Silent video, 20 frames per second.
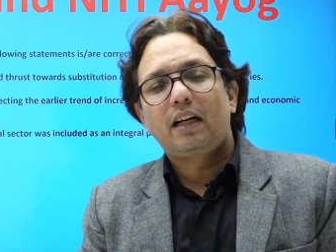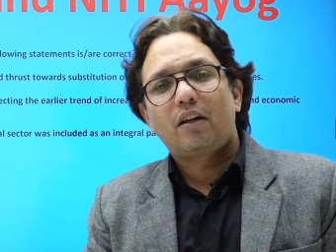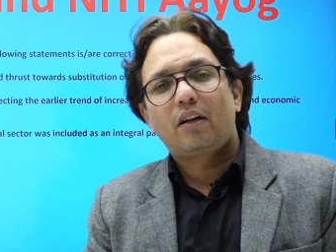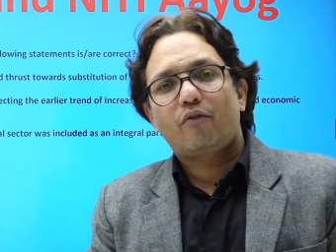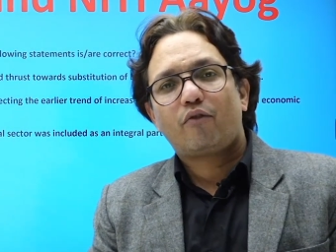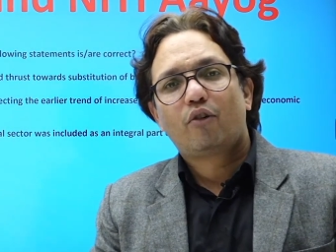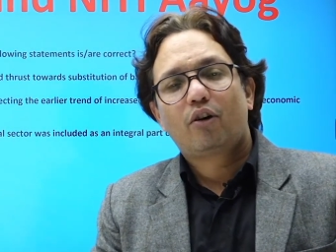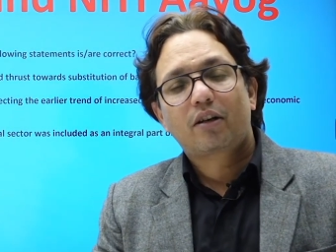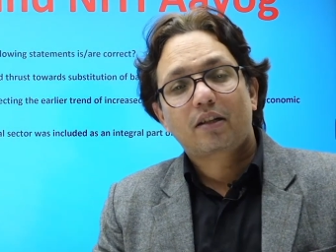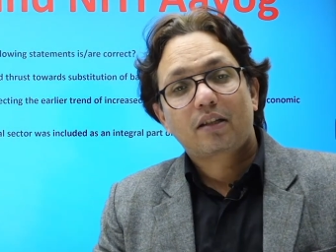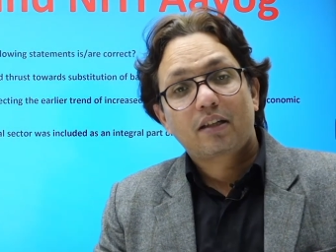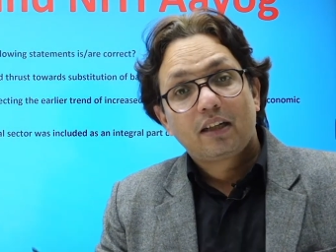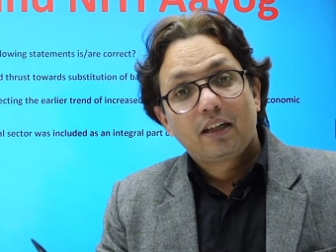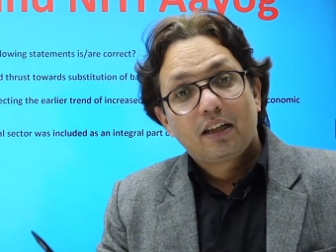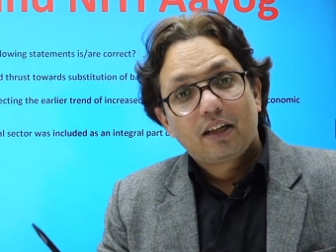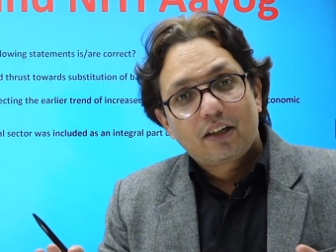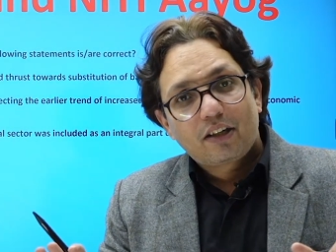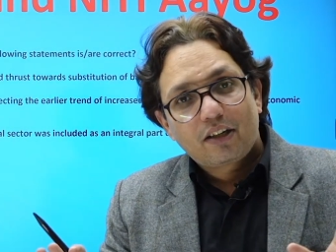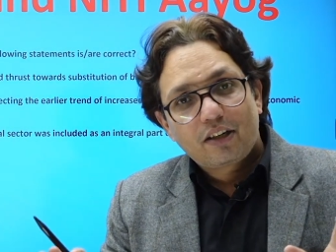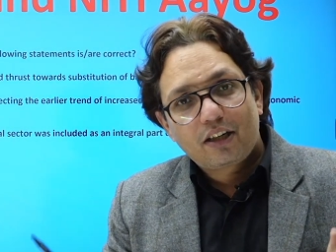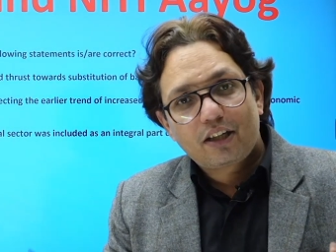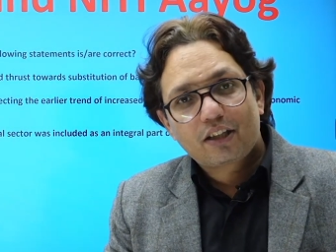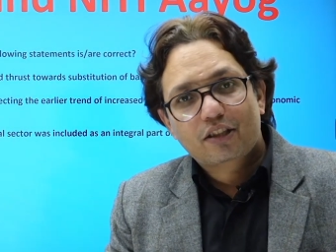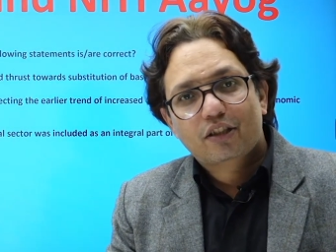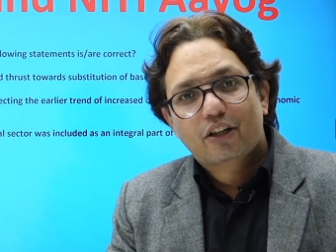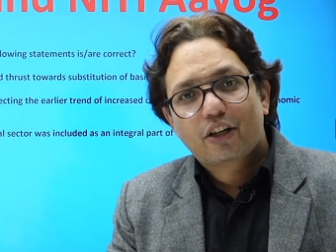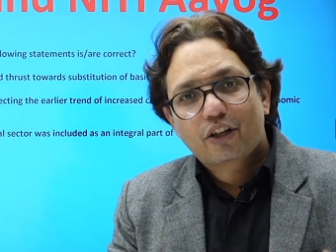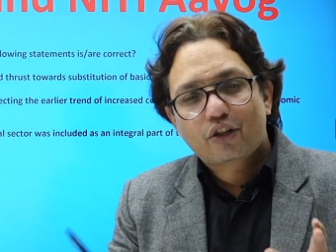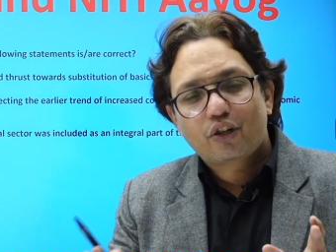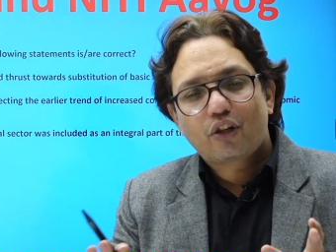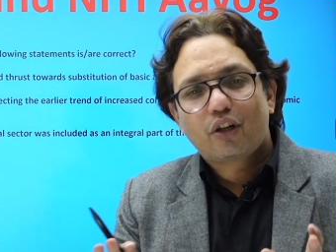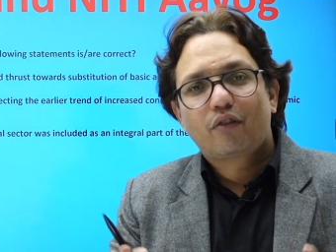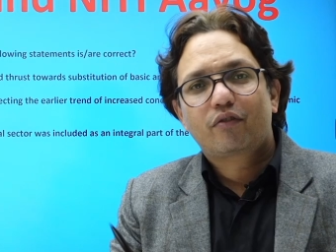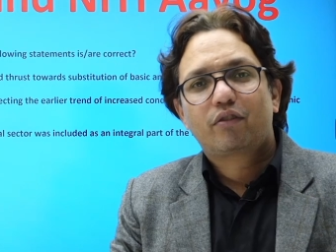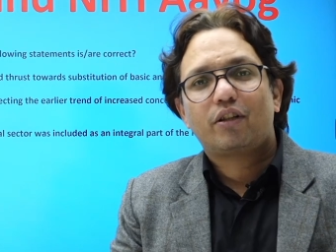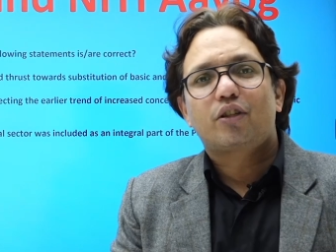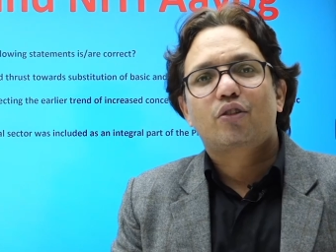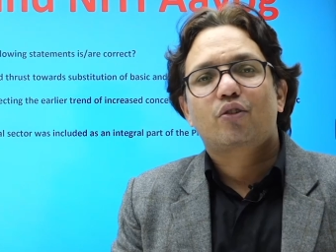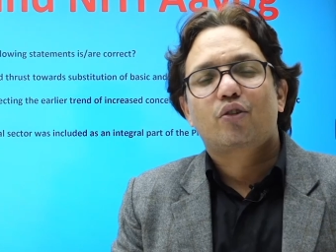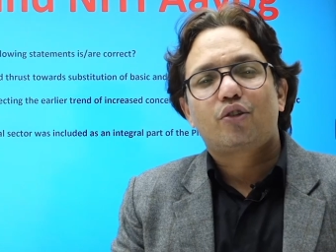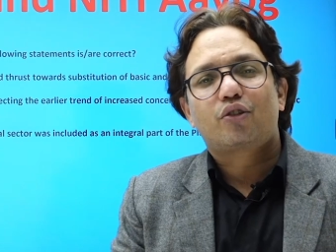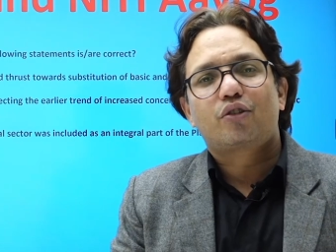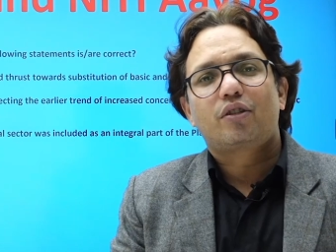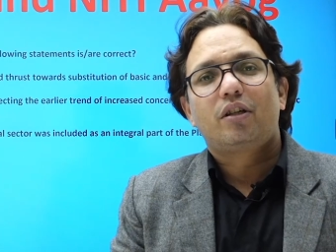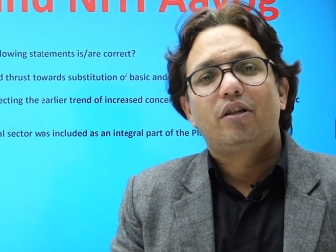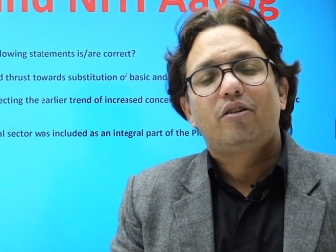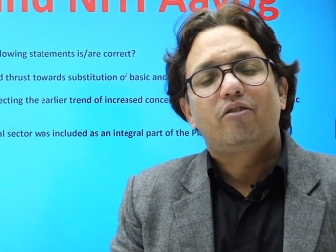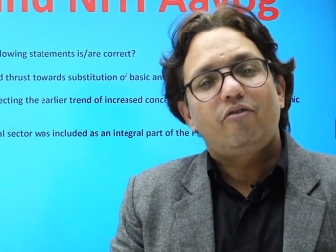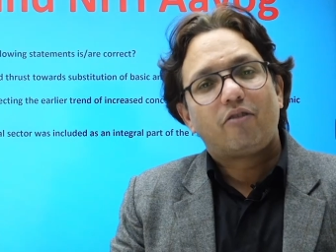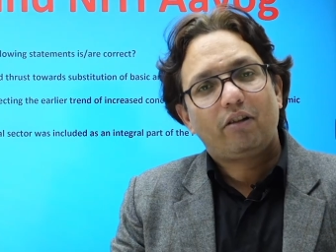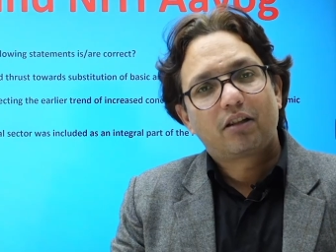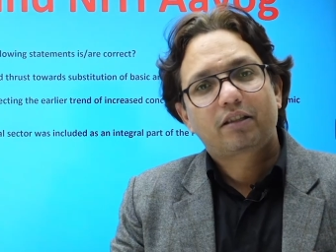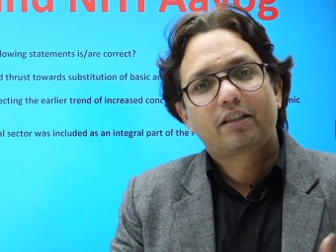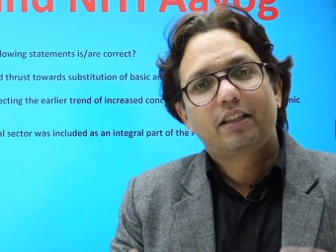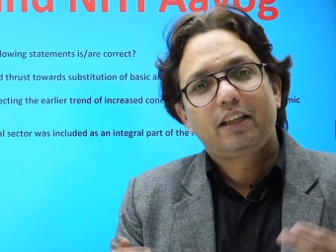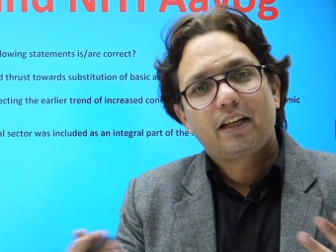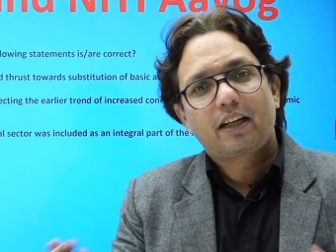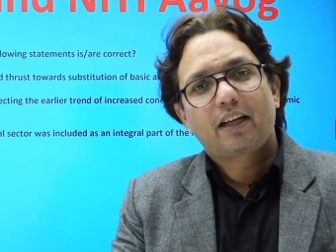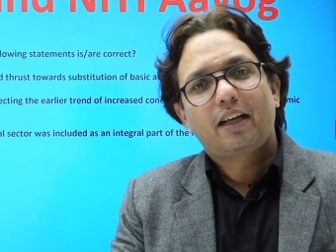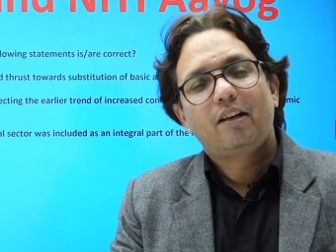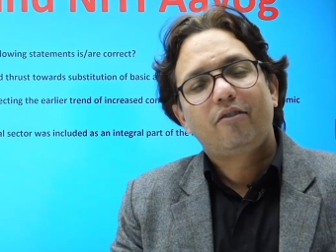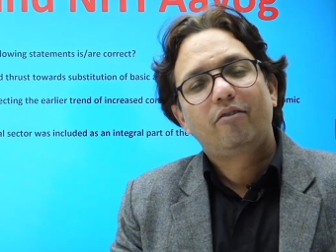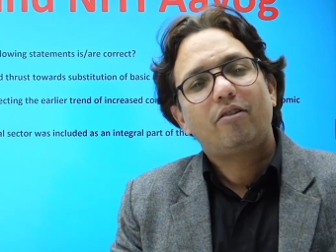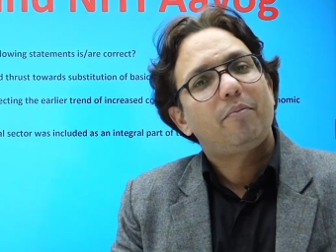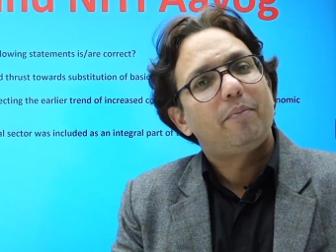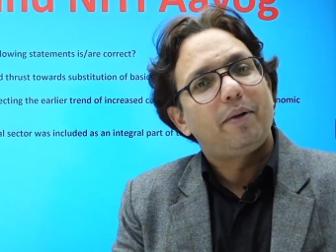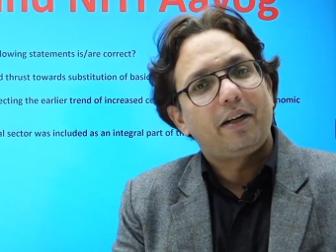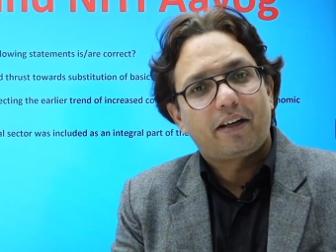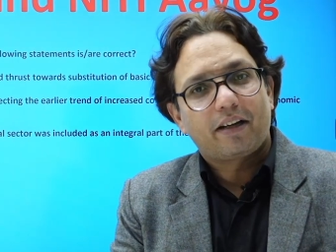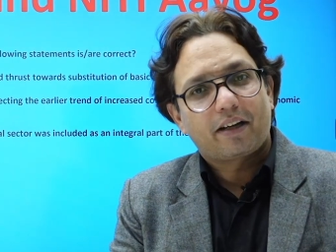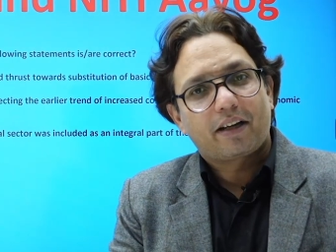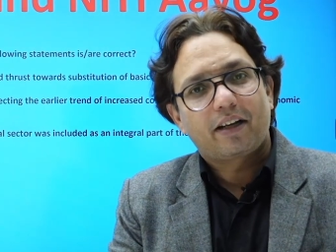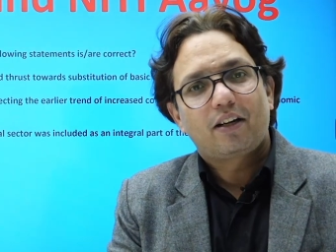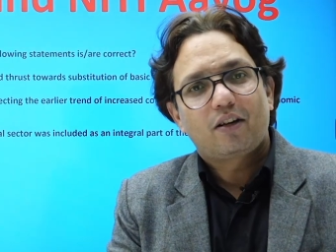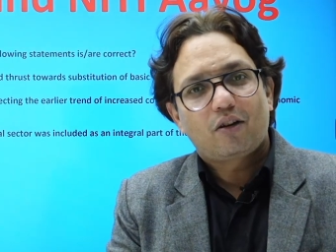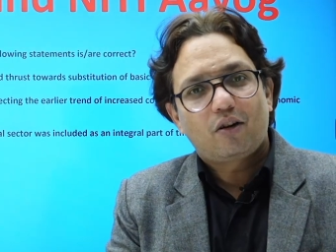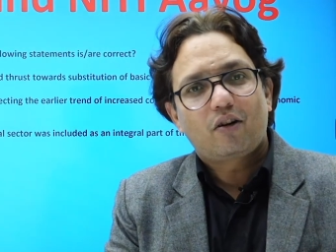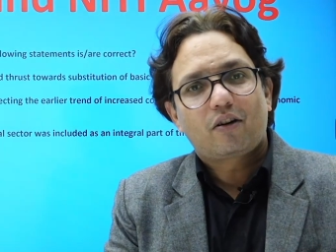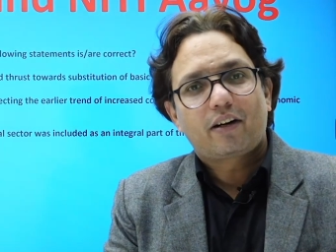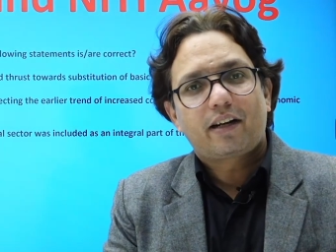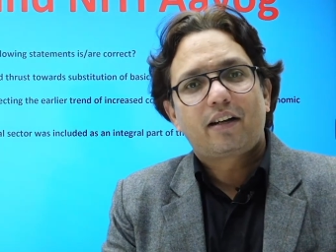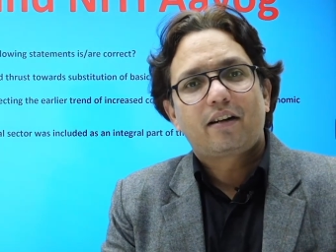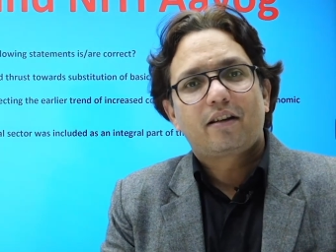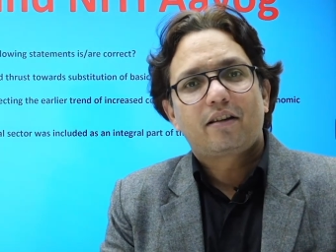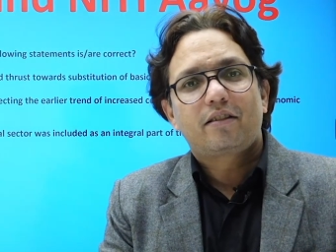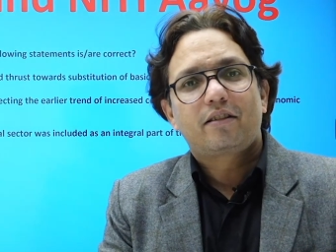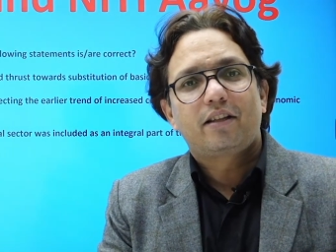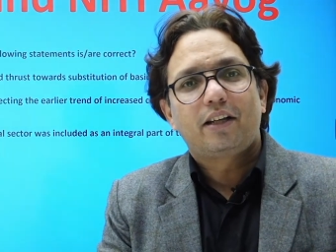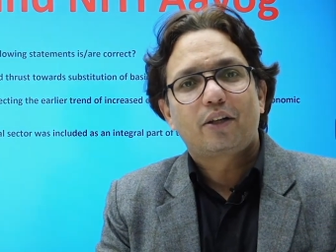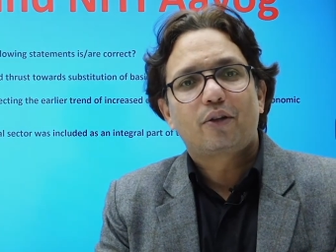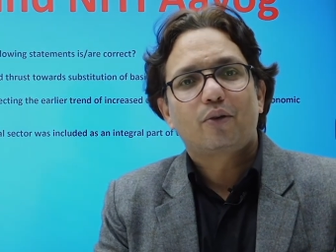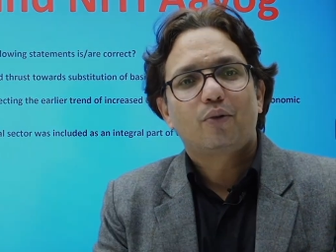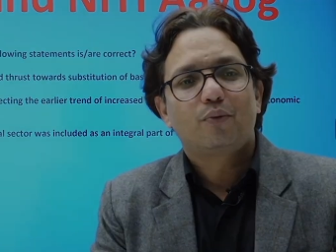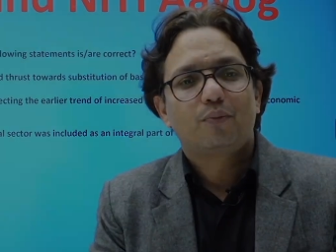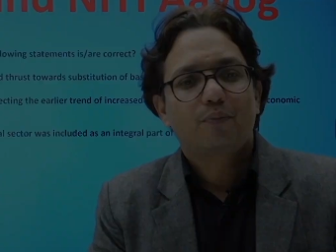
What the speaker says: for discussion of this question. We'll see again. We'll meet again. All right. Thank you.